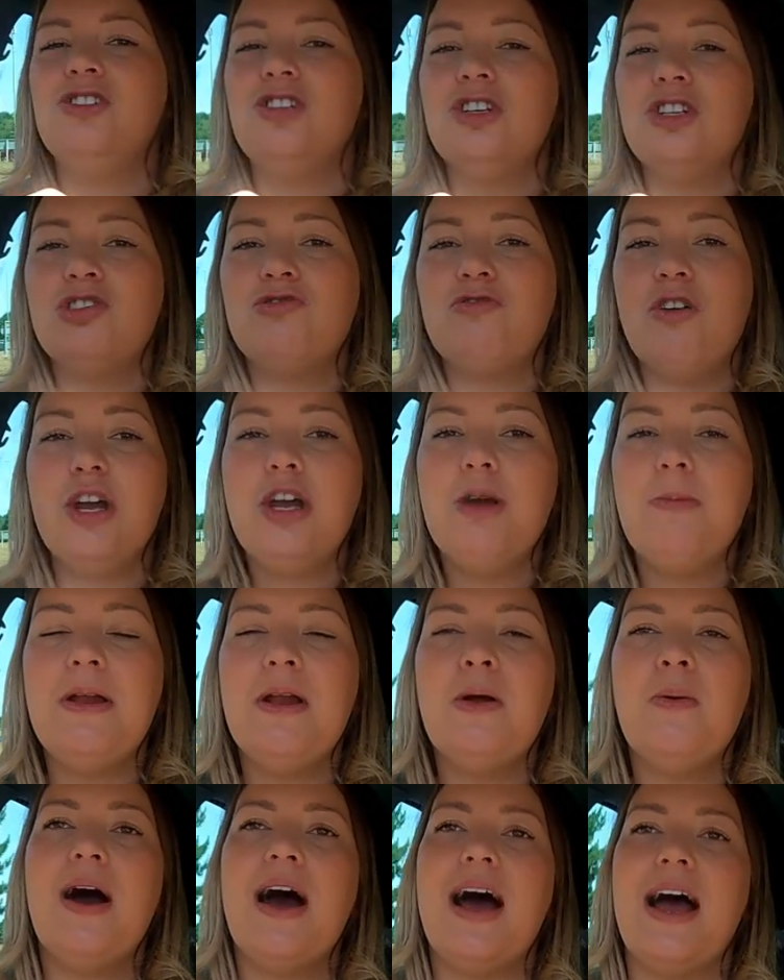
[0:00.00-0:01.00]
just throw your
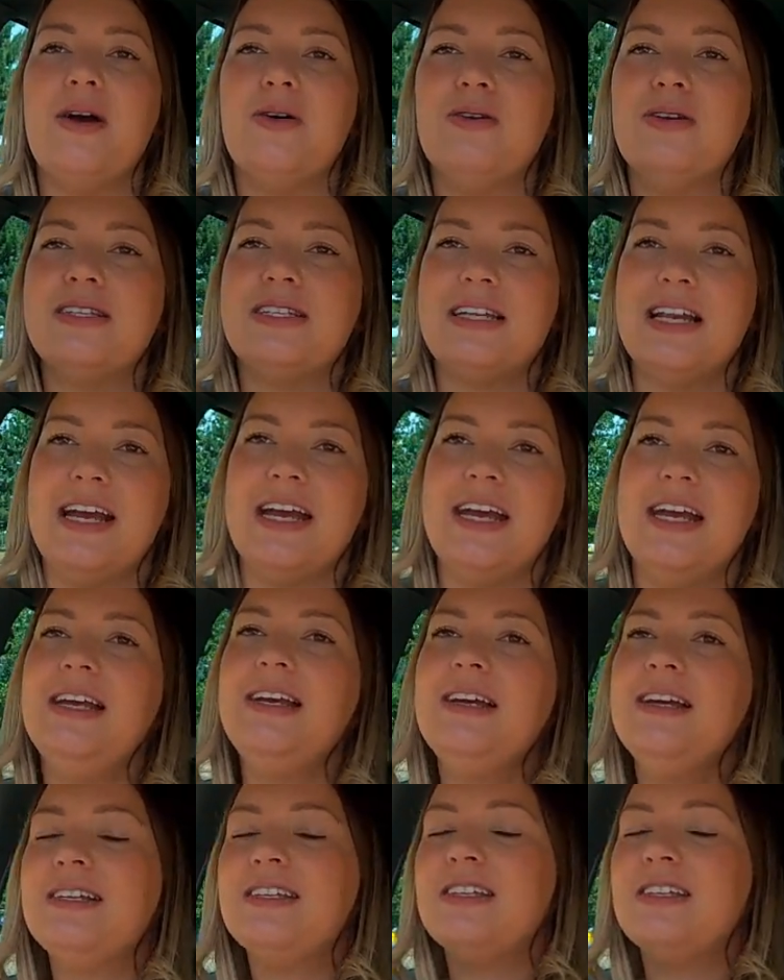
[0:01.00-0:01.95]
bin away, honestly.